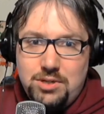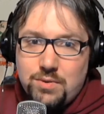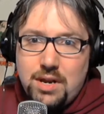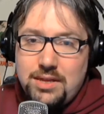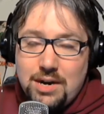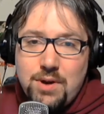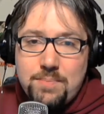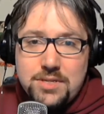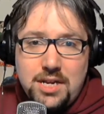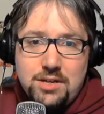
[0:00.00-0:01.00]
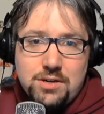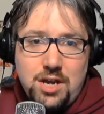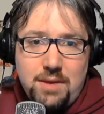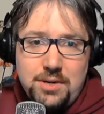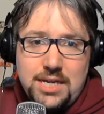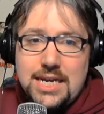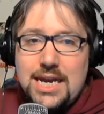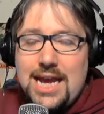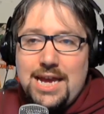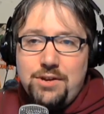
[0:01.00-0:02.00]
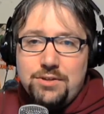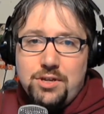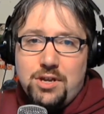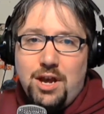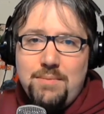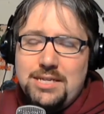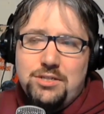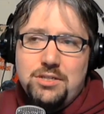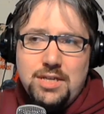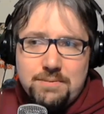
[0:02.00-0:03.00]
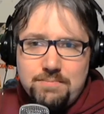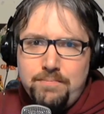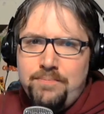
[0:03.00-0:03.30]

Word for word: you're they're representing your company and those are the comments just like